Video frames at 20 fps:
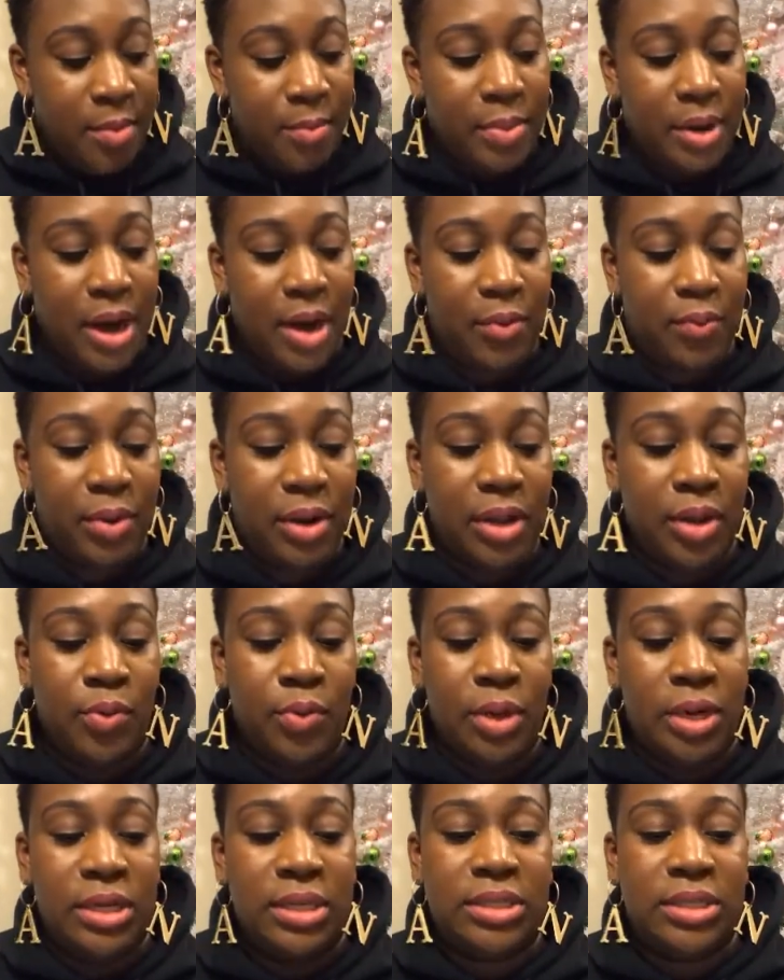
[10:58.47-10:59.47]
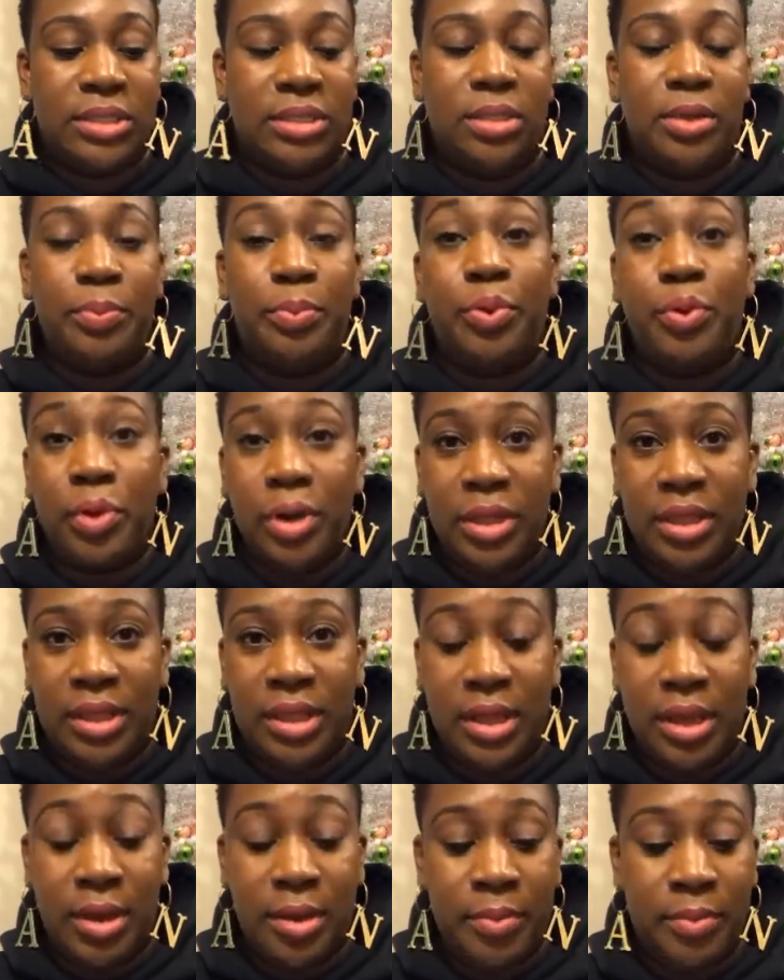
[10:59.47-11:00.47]
But I really wanted to support
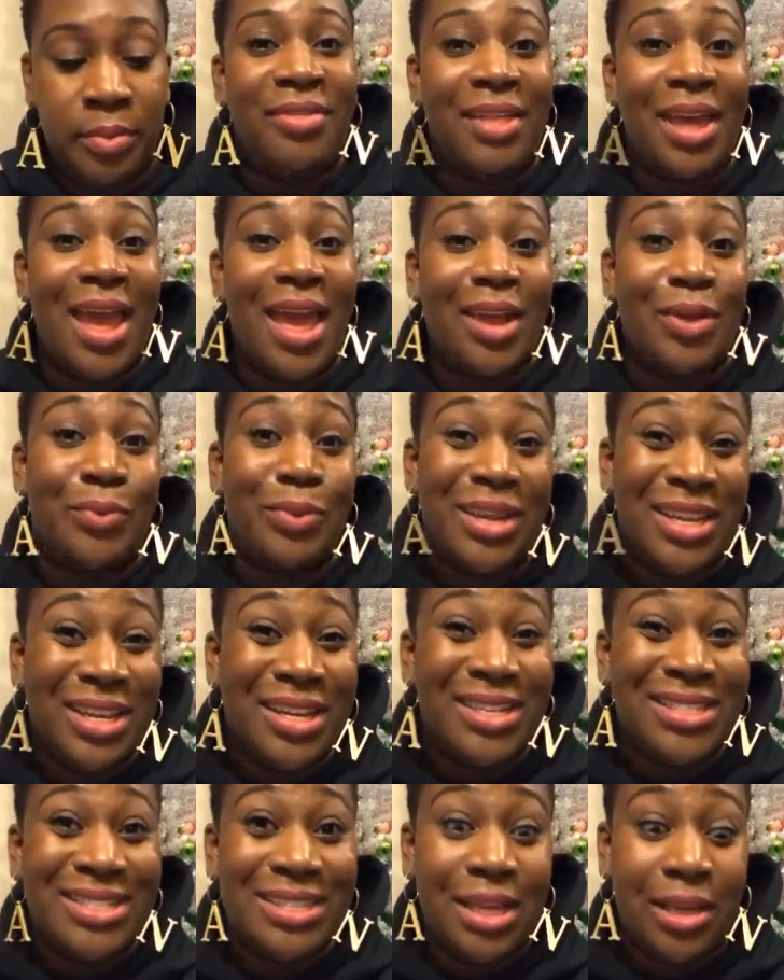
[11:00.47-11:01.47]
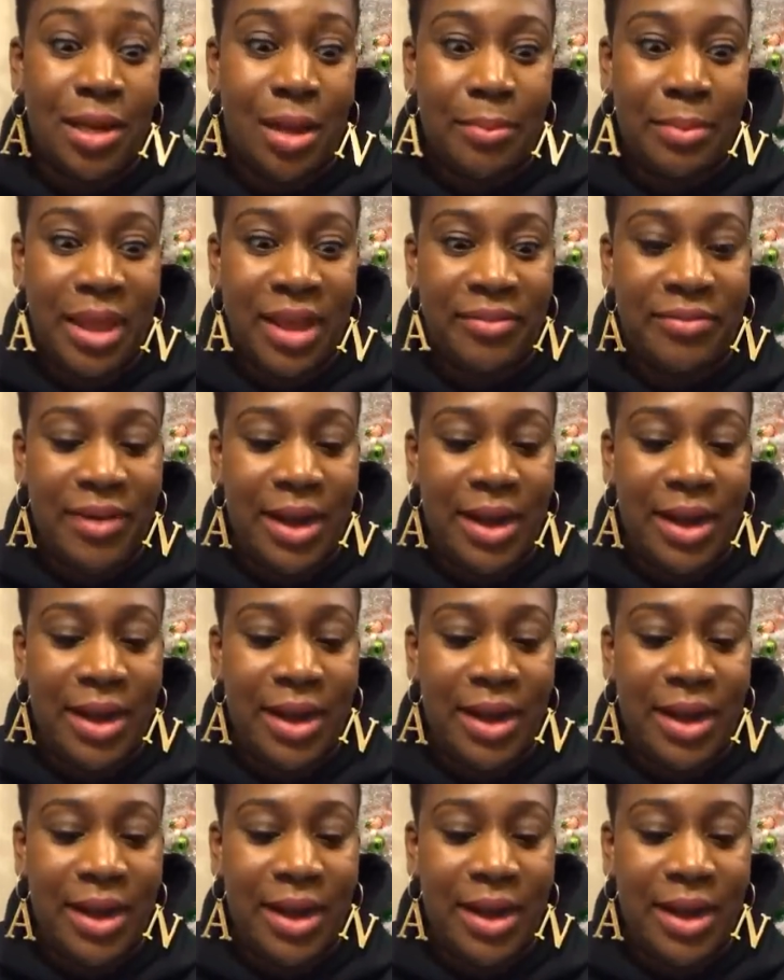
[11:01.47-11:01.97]
them. They had a really good sale on Black